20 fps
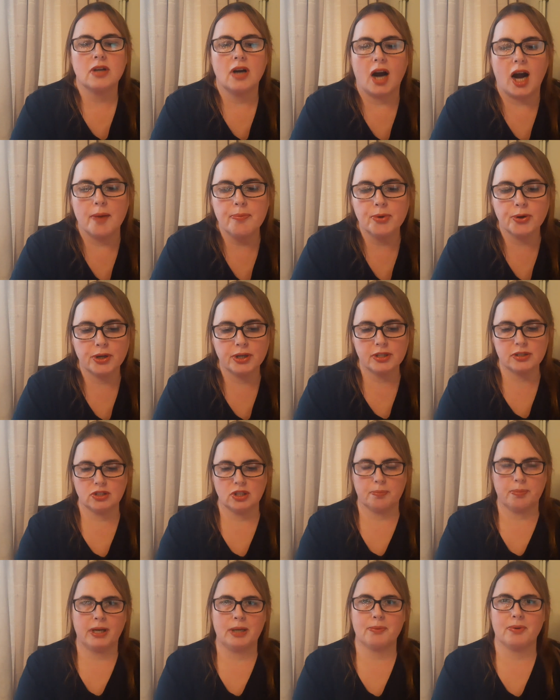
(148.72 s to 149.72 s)
I'm not going to
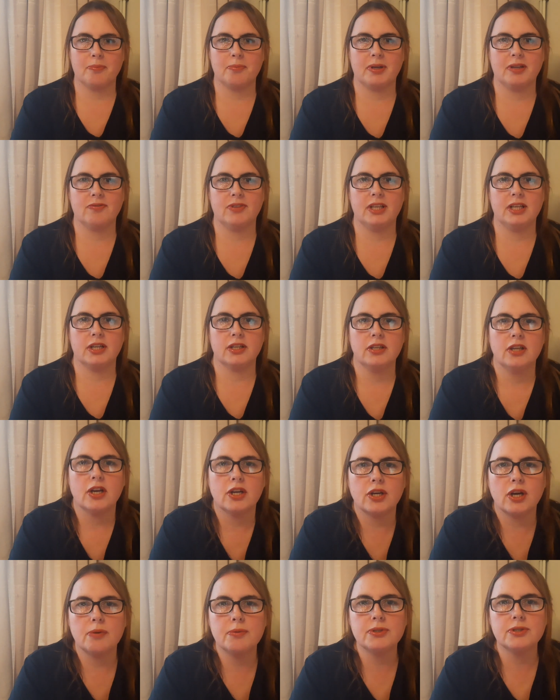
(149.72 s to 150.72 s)
stop anyone being vegan.
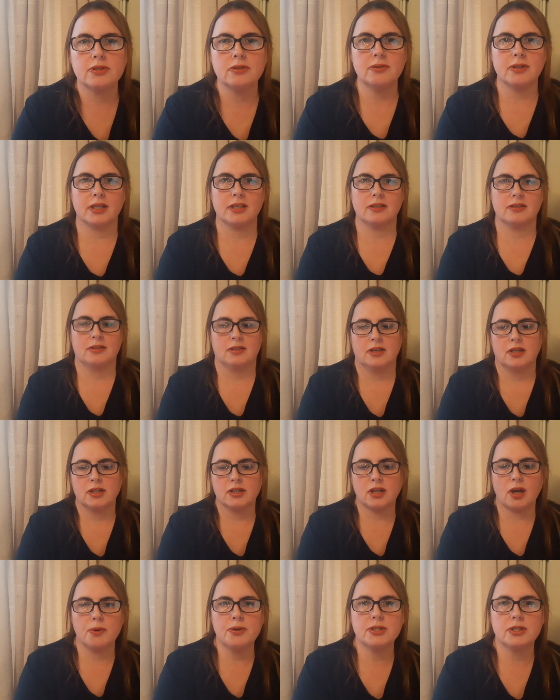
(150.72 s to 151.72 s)
Go and do it.
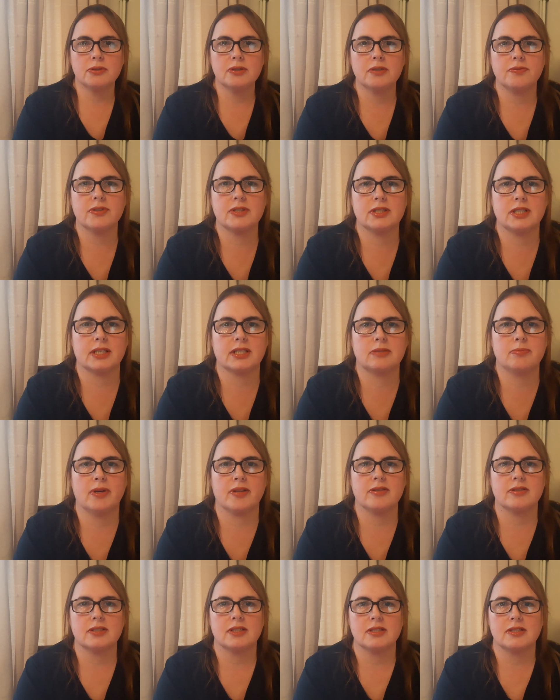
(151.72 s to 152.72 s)
Go and do it for 6
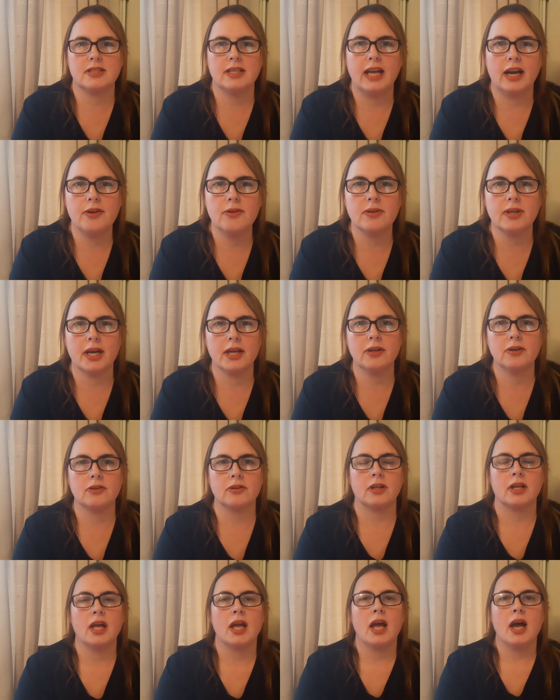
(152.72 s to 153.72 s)
months. See how you get
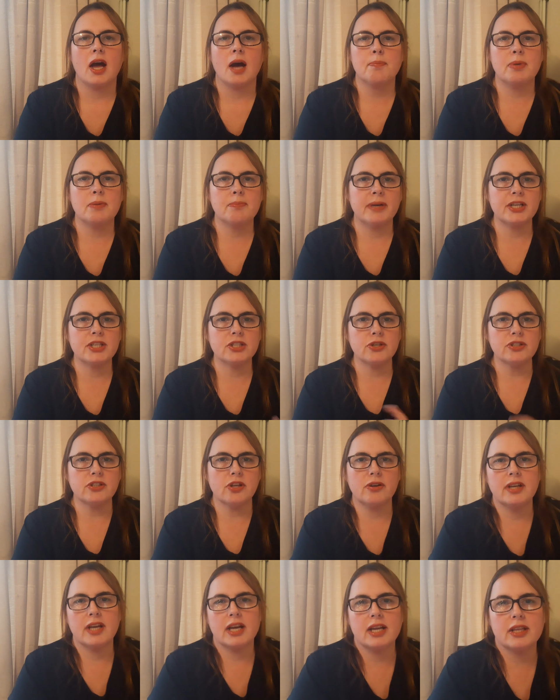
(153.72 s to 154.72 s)
on. But make sure you
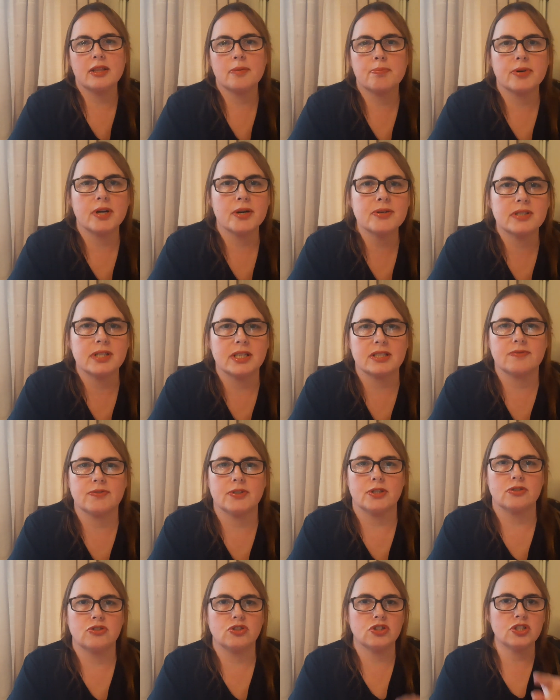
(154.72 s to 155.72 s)
don't eat any of the processed
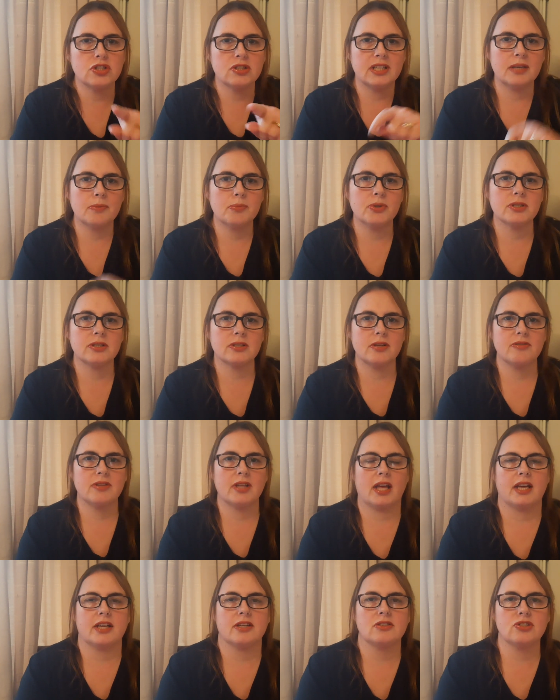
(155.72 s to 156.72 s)
foods. Just eat what's on
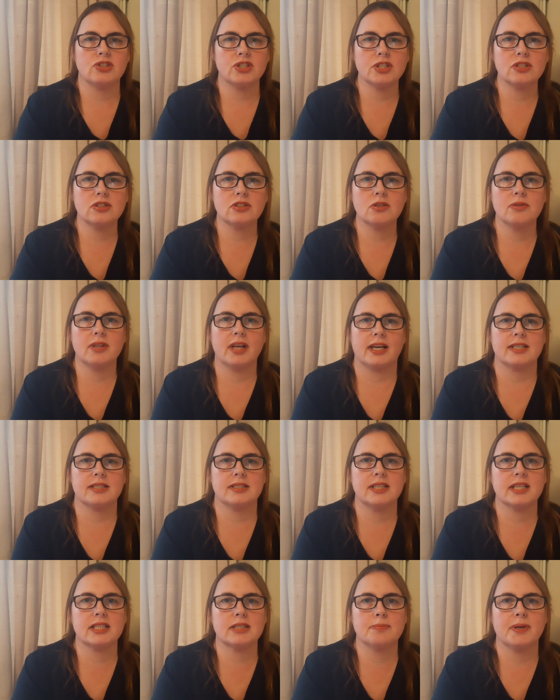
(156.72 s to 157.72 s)
there. Just do that
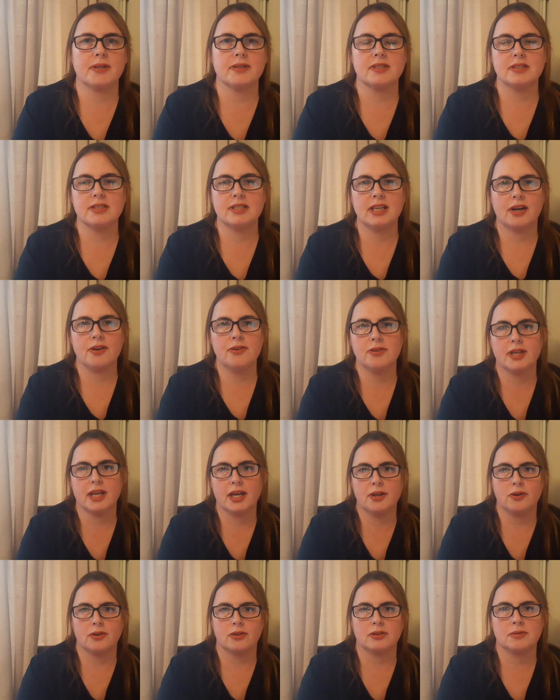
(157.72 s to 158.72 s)
6 months. See how you get
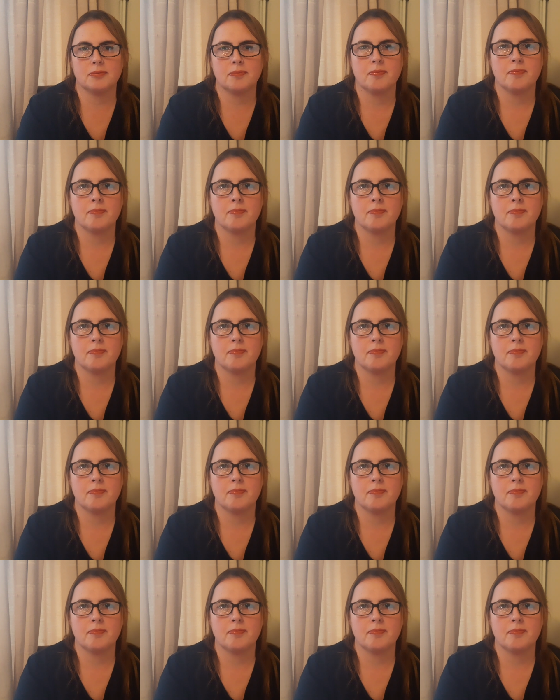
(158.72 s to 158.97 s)
on.